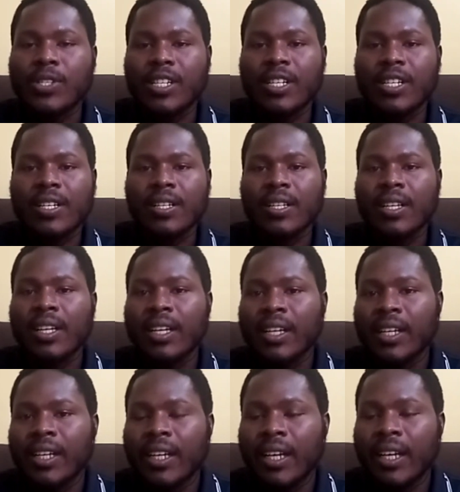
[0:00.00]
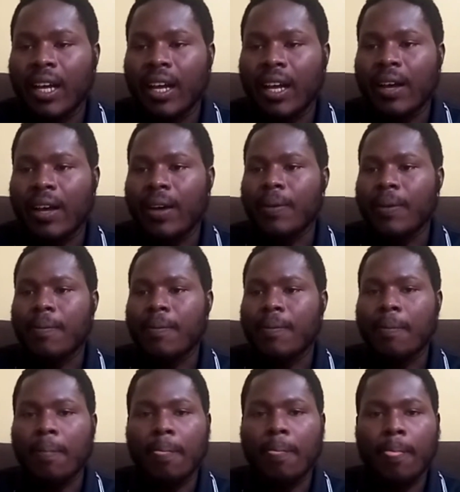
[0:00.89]
share, uh,
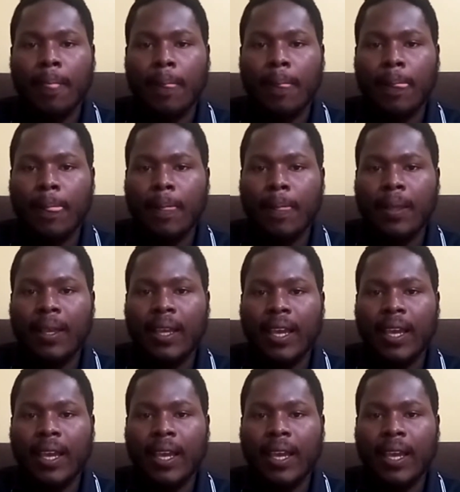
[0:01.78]
Okay.